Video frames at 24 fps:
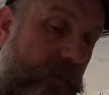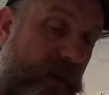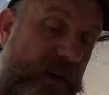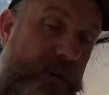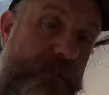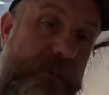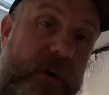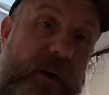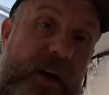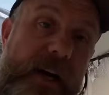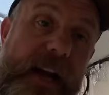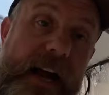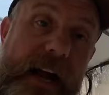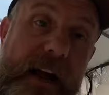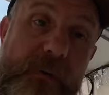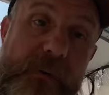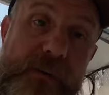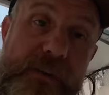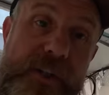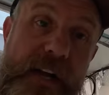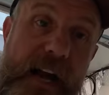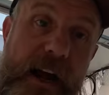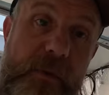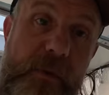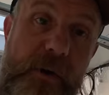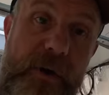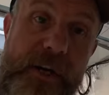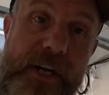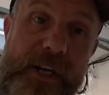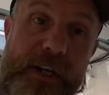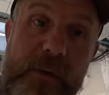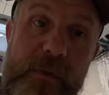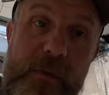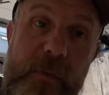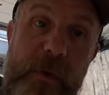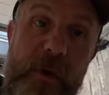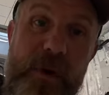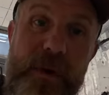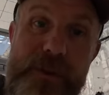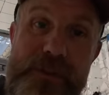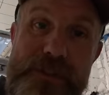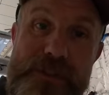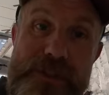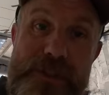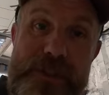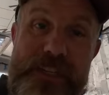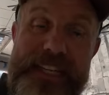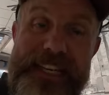which point I will start working on
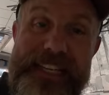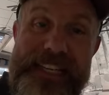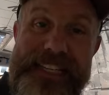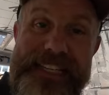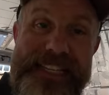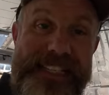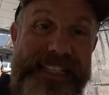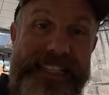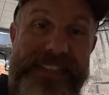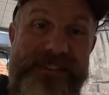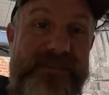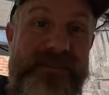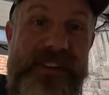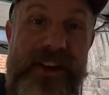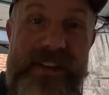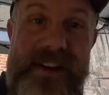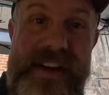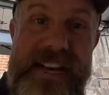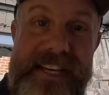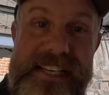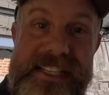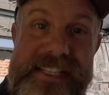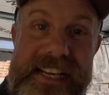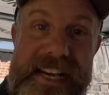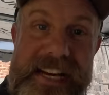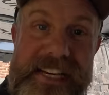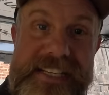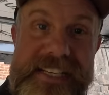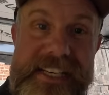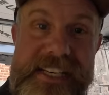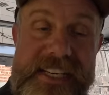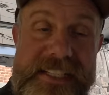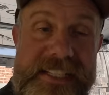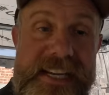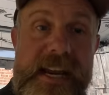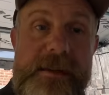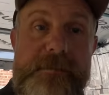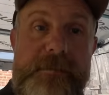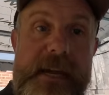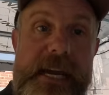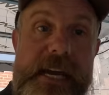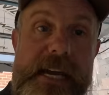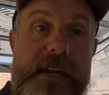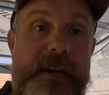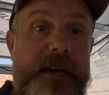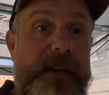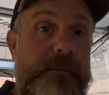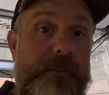walls and ceilings. Very exciting. I say
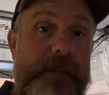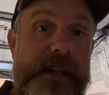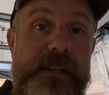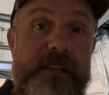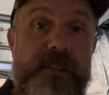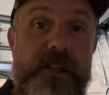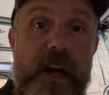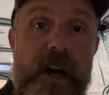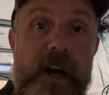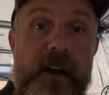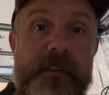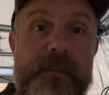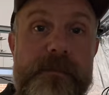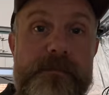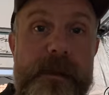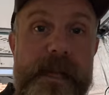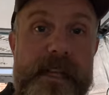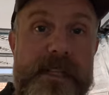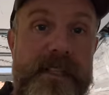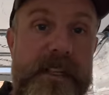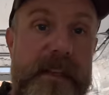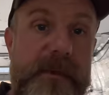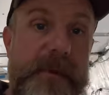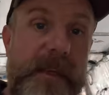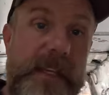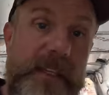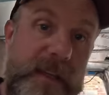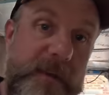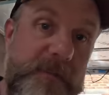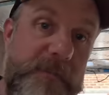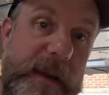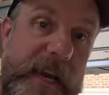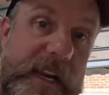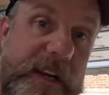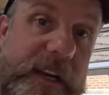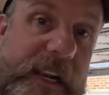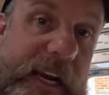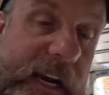me and John, bless him. He's in bed